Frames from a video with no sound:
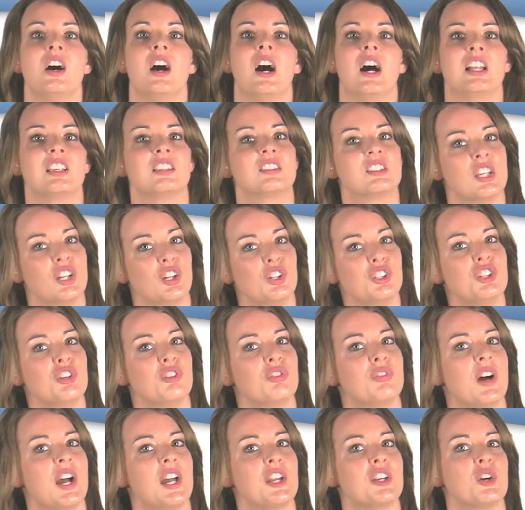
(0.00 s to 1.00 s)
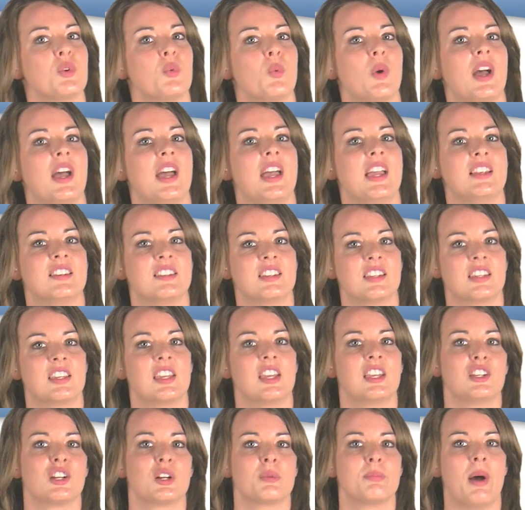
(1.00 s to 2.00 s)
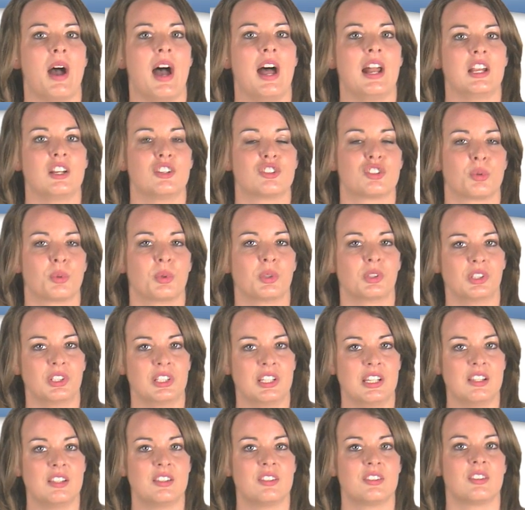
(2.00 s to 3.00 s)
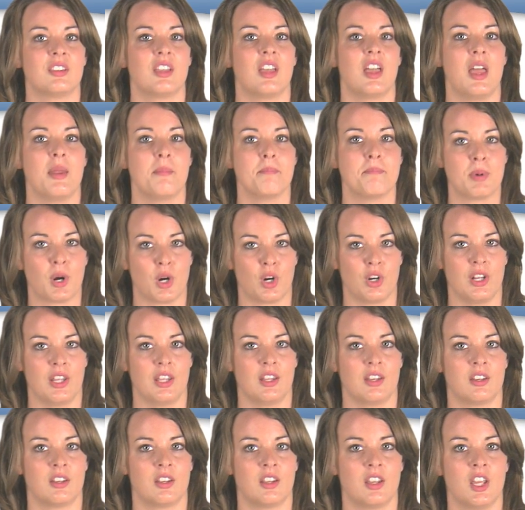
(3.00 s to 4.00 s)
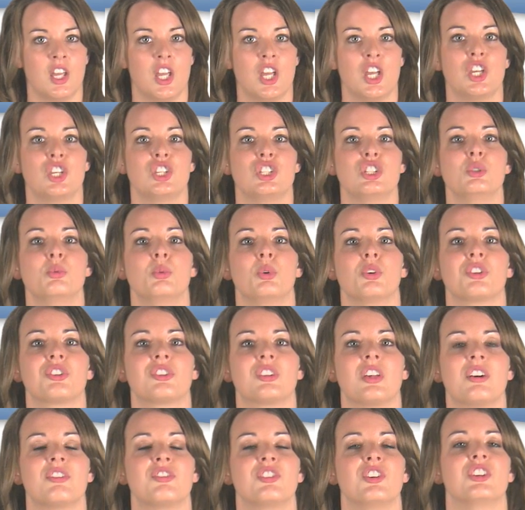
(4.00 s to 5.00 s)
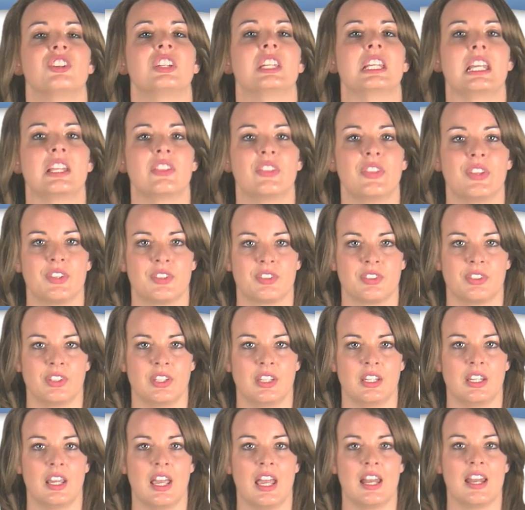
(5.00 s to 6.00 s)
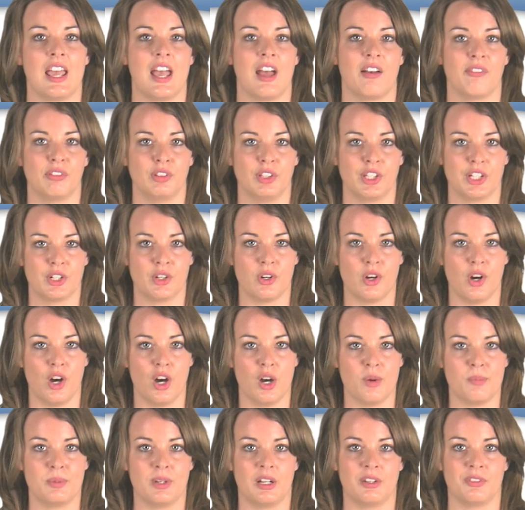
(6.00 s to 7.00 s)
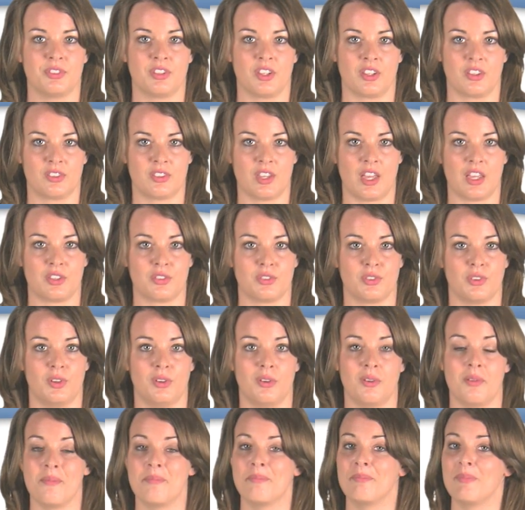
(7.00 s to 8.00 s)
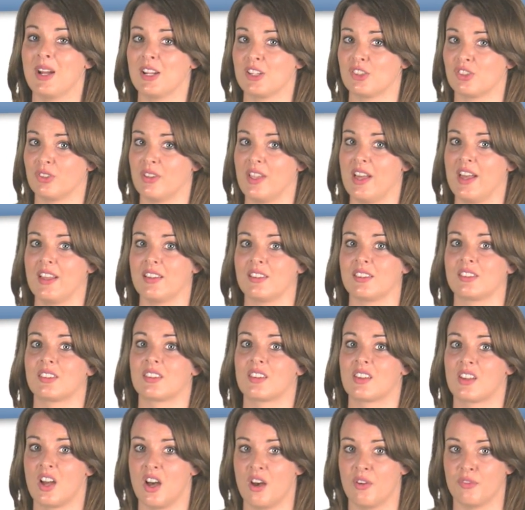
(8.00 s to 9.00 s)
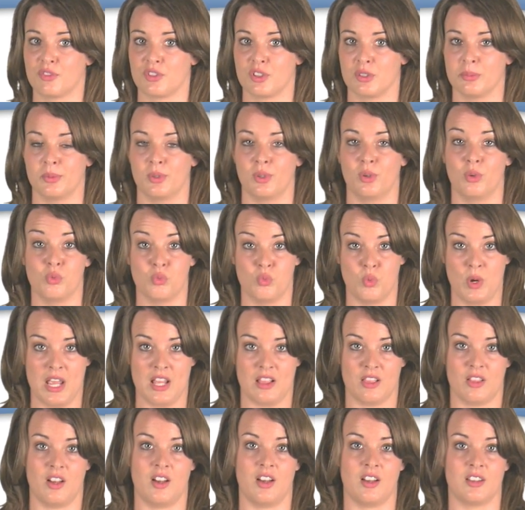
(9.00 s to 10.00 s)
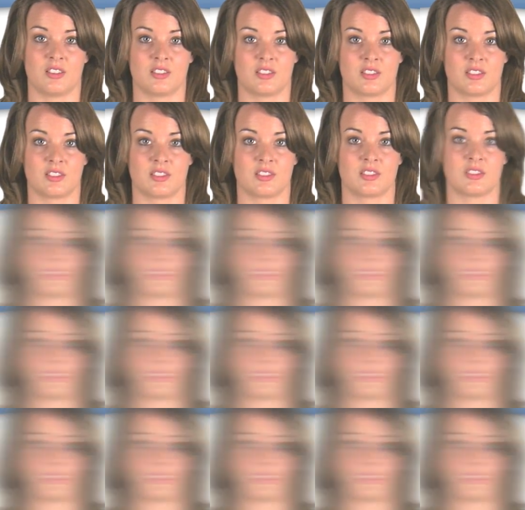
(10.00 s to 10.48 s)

Until you find a way to get your body to release and burn it, you will suffer needlessly and have little hope of successful, much less comfortable weight loss.